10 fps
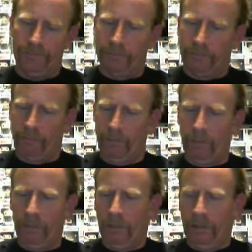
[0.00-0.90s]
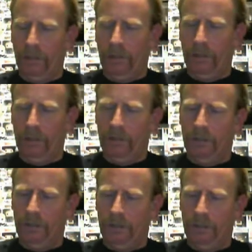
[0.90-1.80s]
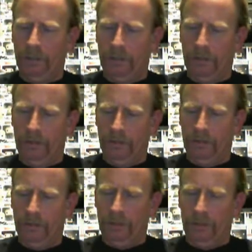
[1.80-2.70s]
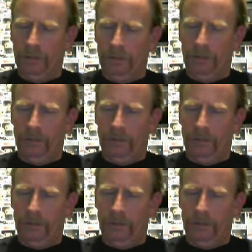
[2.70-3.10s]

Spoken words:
[no speech]